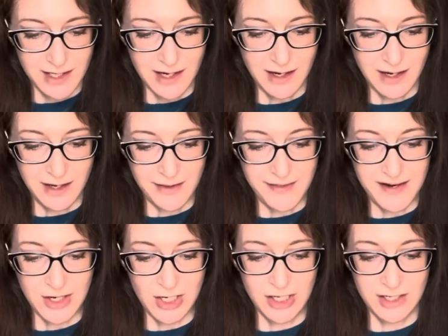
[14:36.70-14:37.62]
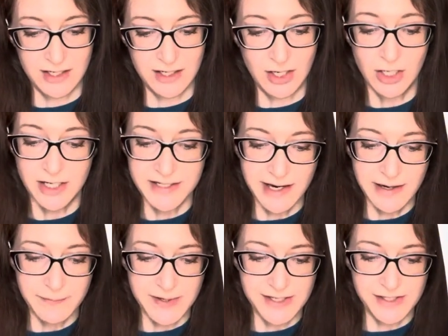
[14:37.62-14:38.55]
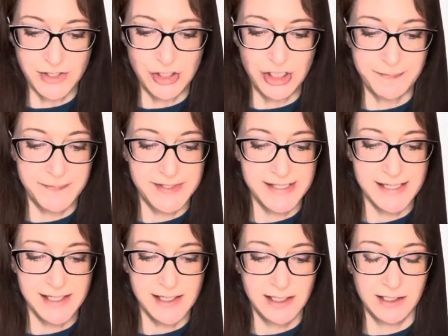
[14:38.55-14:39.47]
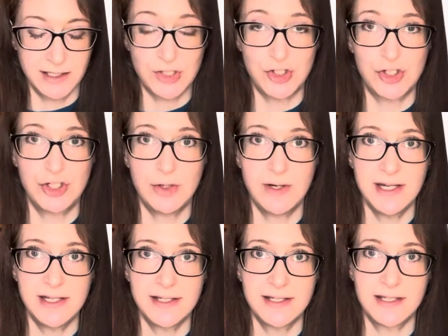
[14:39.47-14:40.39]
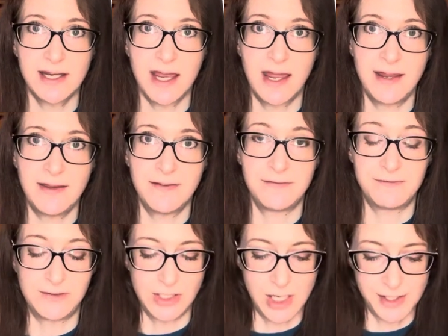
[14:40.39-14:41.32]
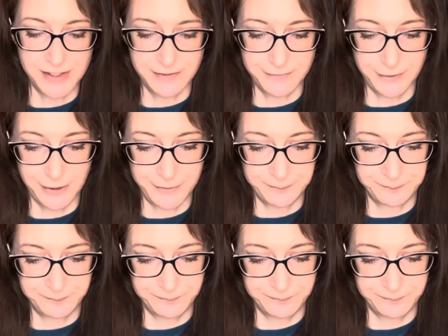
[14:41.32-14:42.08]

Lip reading: Their archetype is the gypsy, the student, and the philosopher.